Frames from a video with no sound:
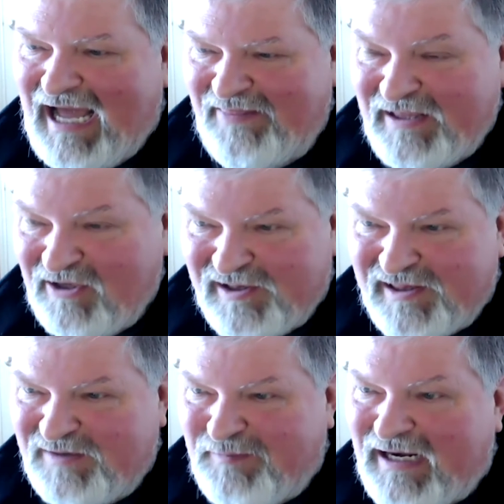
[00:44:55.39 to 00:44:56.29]
think there's
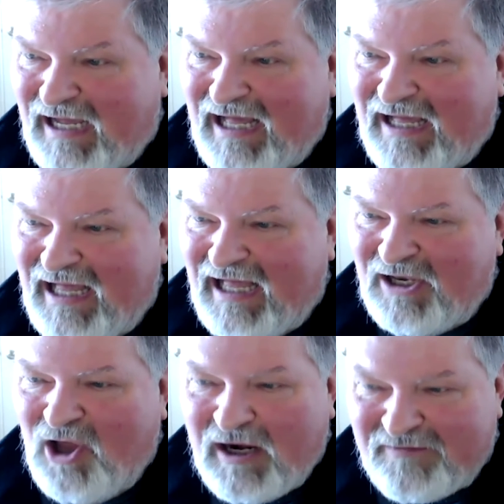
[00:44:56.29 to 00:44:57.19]
been a
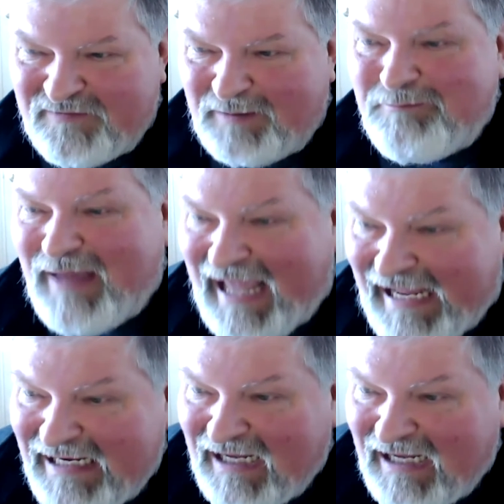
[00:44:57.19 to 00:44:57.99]
lot of debate